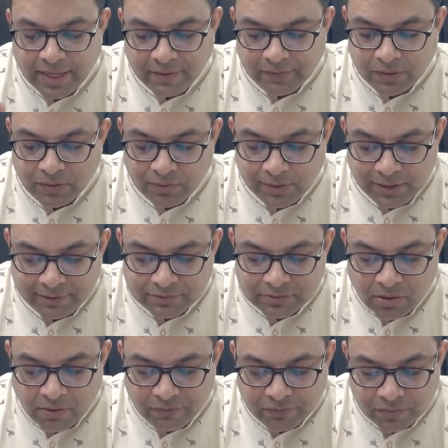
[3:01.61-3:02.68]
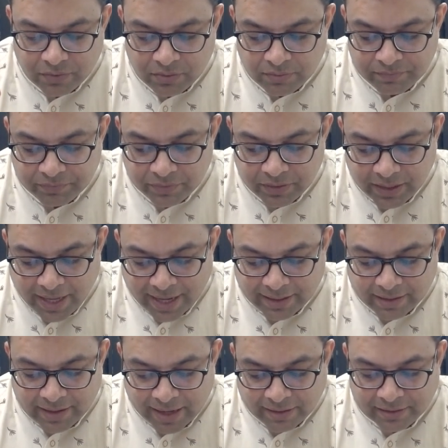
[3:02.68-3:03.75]
anyone who lives off
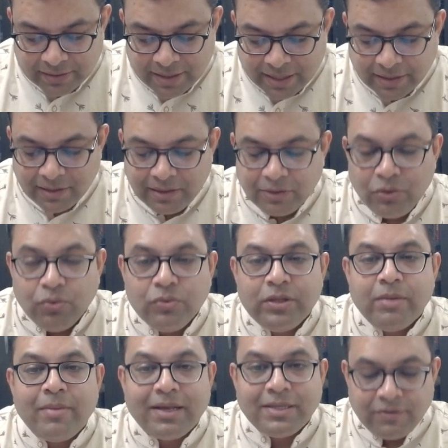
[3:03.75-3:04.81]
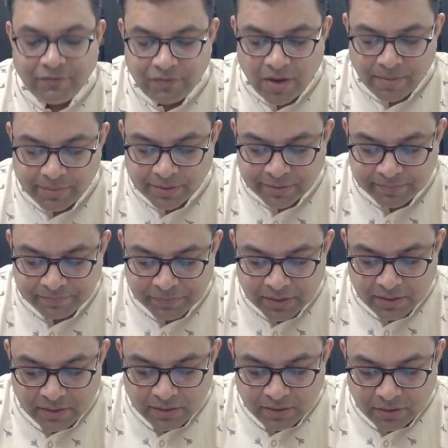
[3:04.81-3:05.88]
a cattle, know them as a farmer,
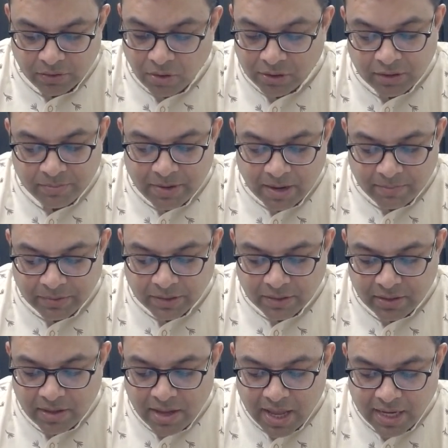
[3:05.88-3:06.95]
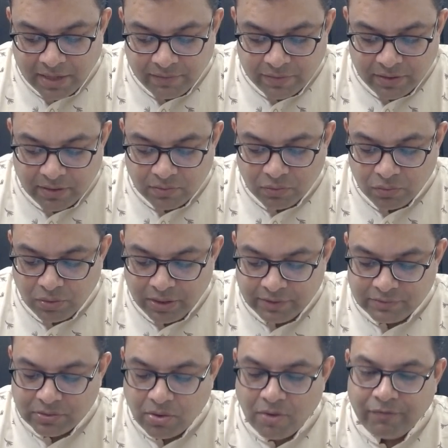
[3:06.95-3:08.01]
not a Brahmin. Anyone who
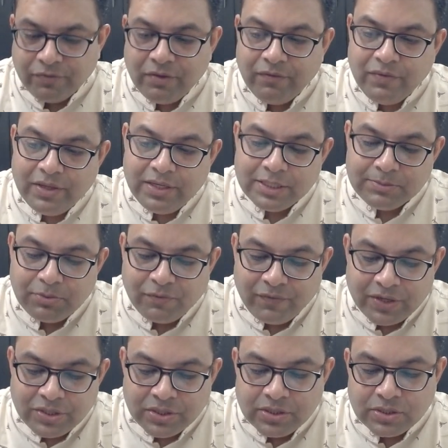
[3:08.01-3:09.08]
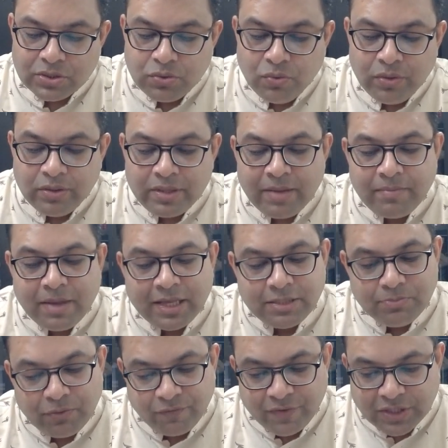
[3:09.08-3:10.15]
lives off the various professions, know them
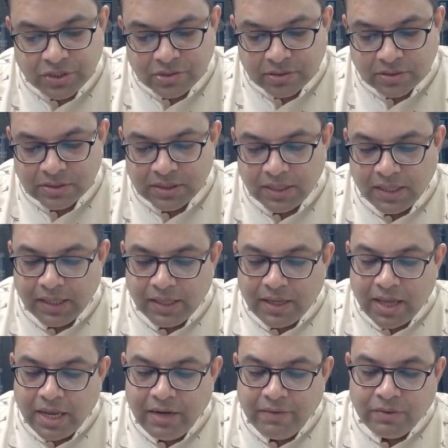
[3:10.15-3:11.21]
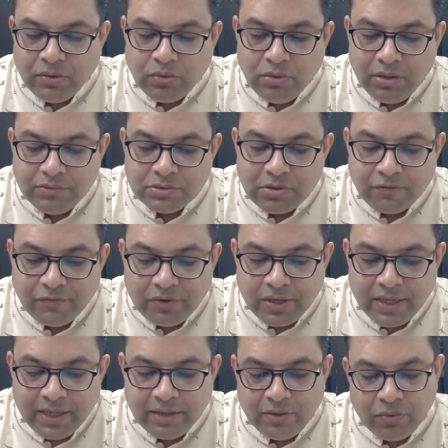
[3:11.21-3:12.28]
as professionals. Anyone who lives off
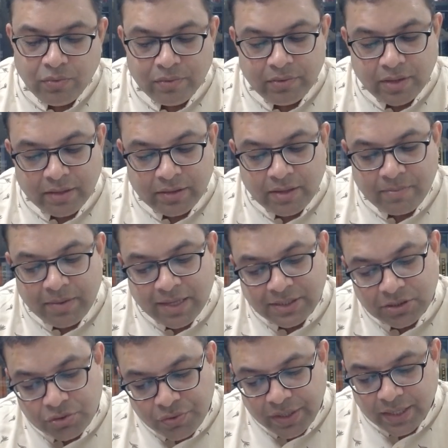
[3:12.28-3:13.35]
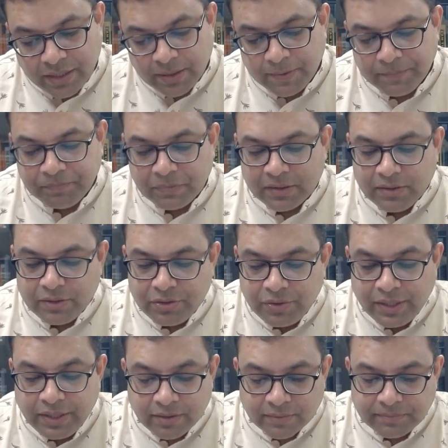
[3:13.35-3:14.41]
trade, know them as
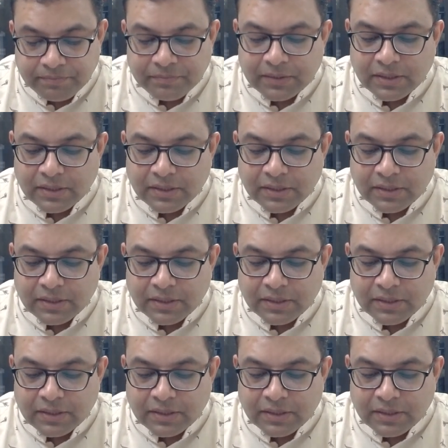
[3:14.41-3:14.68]
trader.